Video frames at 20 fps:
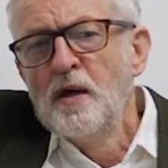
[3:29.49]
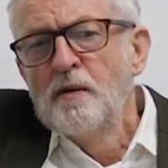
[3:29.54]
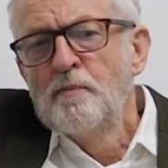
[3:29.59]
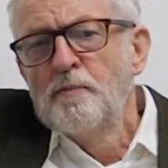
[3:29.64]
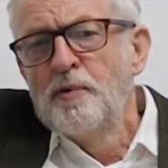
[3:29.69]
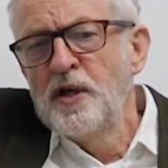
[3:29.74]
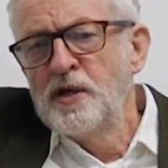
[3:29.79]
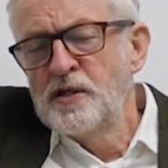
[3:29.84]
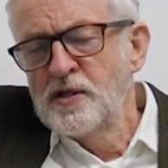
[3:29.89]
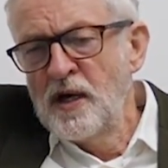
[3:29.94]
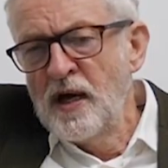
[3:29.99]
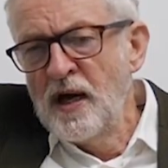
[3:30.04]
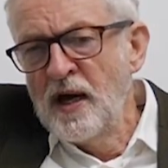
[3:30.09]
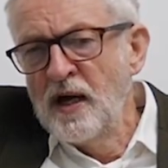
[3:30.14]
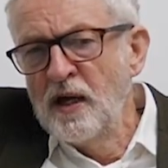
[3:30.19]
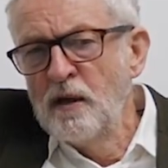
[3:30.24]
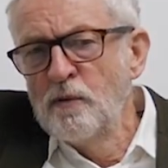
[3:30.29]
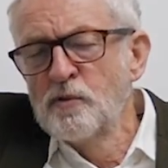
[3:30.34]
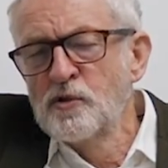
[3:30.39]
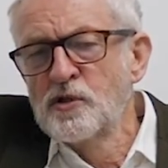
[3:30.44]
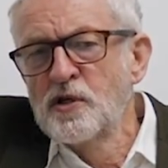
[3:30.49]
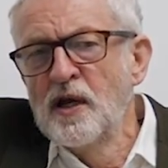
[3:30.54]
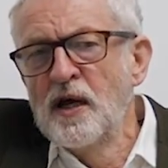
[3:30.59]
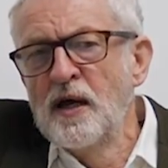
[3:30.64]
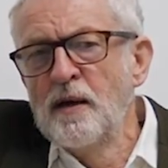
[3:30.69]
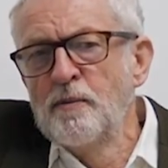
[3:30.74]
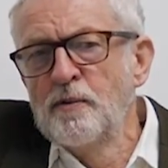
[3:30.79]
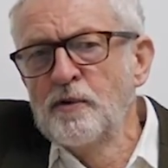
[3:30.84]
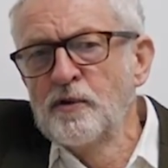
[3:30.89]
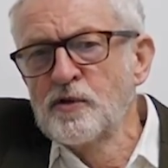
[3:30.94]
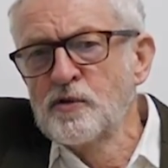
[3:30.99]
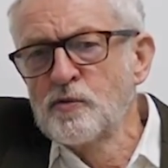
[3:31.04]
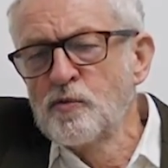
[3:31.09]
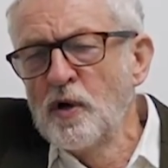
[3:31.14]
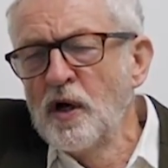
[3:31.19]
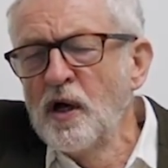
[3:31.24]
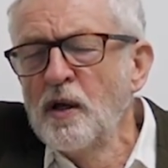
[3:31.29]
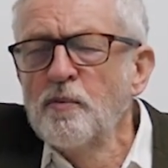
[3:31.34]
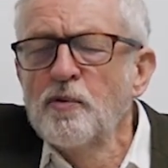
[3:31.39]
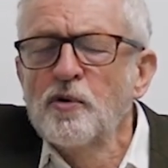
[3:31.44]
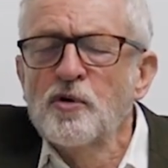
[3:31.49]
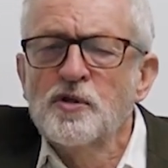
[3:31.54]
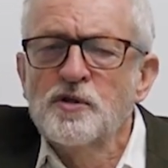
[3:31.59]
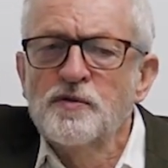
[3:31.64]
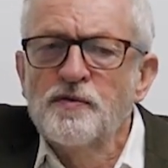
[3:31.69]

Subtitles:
Peter Hain was labelled as well because